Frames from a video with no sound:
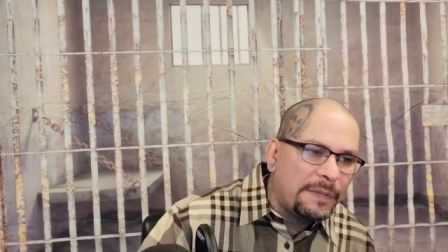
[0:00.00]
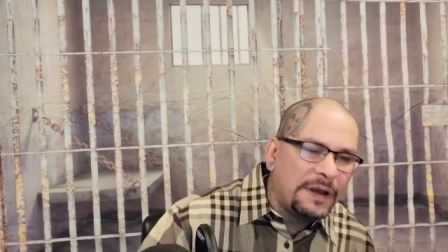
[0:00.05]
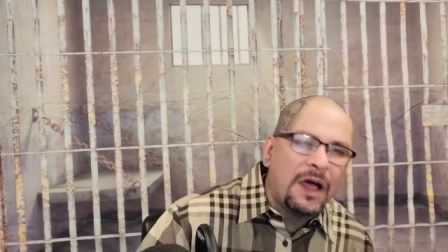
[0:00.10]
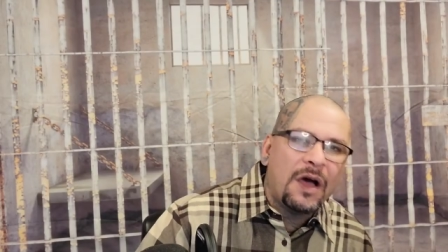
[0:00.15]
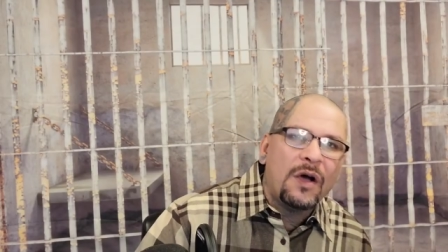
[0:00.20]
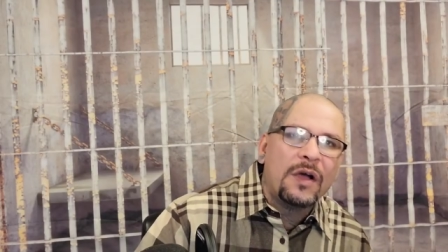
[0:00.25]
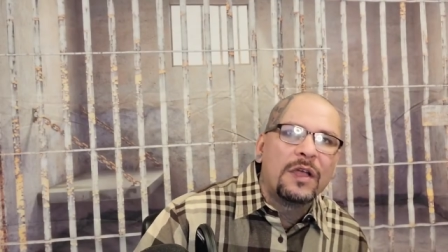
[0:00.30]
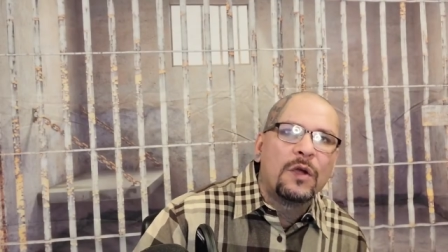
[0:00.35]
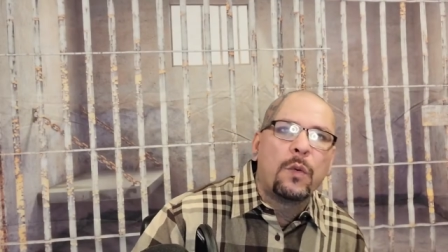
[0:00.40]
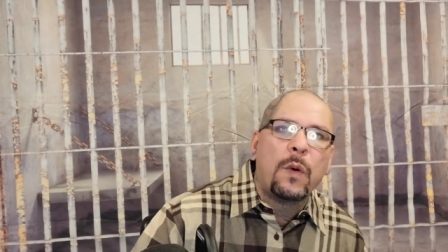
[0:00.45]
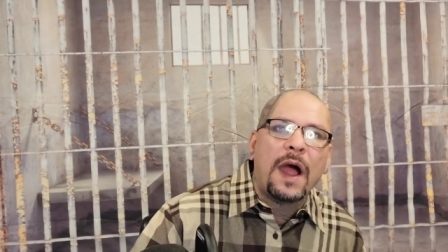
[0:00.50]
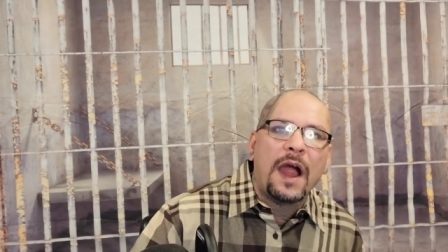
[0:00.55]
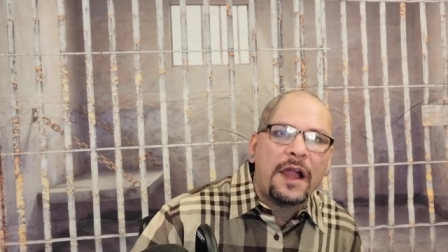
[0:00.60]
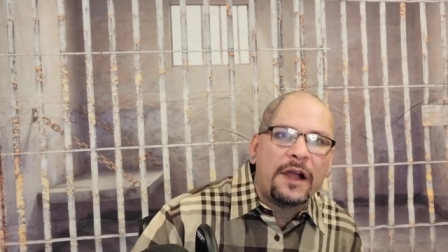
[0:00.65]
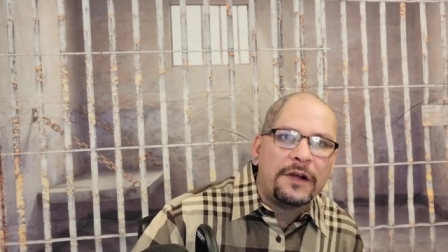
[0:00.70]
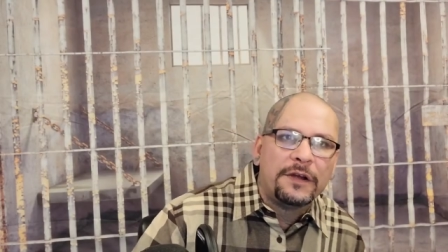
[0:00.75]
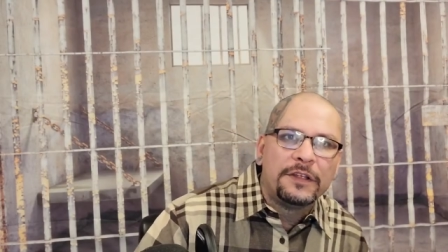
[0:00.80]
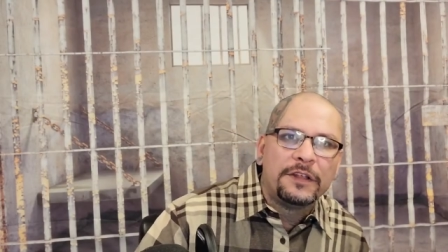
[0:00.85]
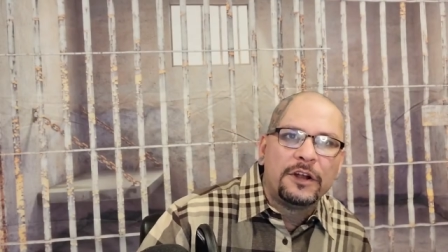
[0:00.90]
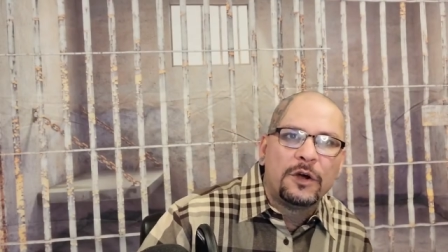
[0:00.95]
But I'll
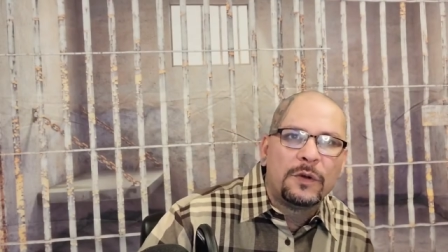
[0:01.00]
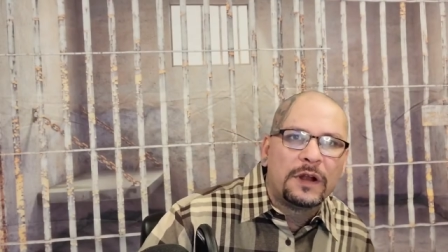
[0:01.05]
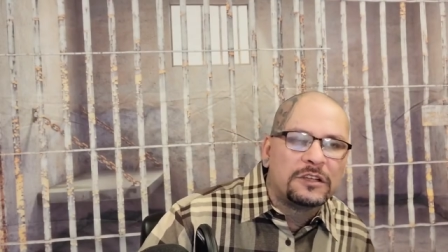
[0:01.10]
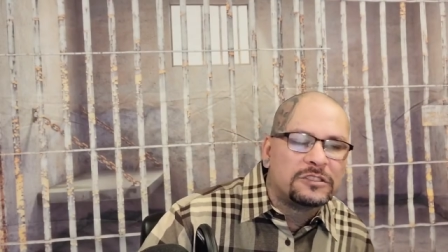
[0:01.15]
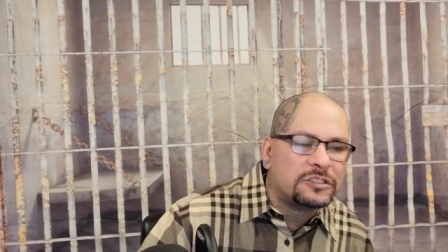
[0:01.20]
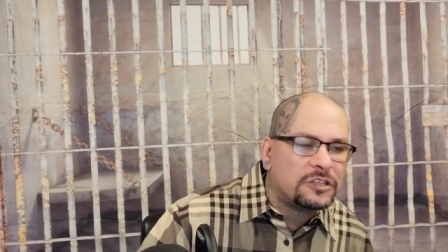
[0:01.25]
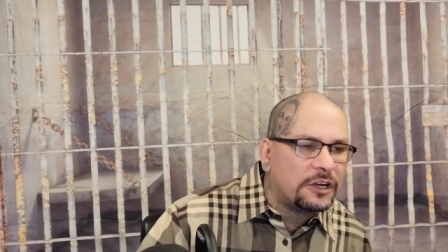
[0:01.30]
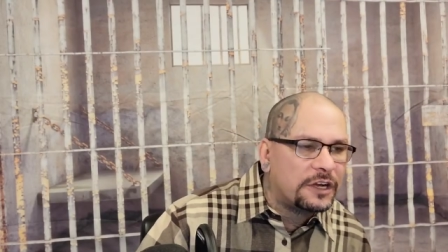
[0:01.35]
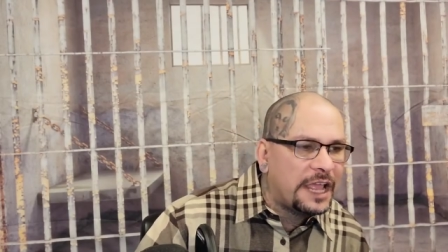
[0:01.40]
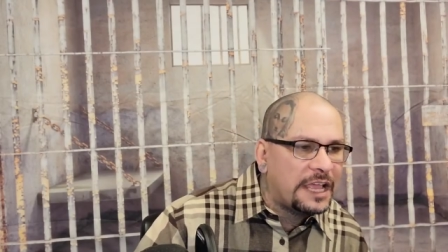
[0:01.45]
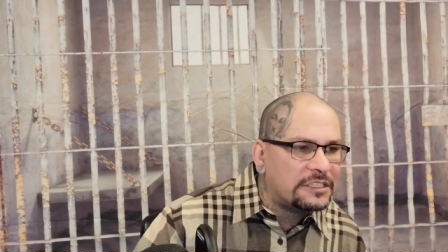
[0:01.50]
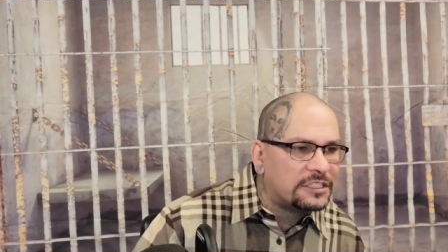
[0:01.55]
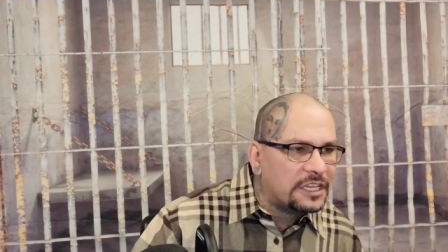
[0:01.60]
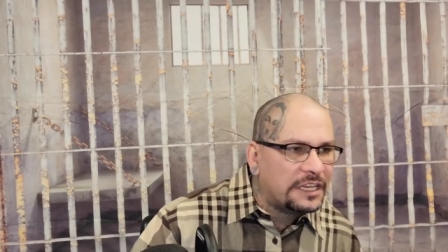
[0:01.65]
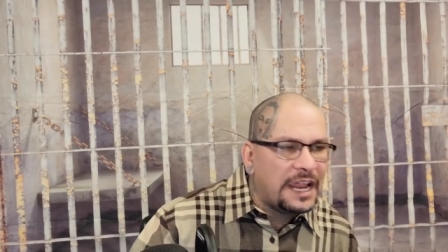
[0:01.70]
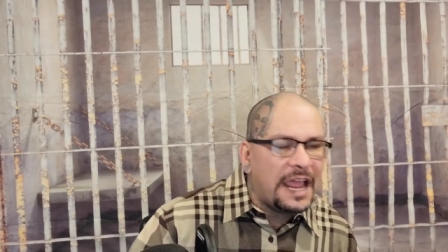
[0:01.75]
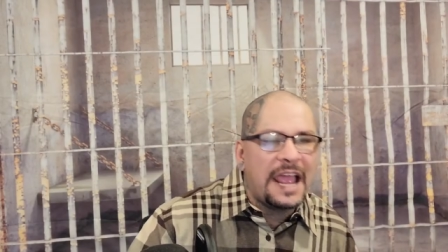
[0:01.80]
inquire, you know, and I'll start asking.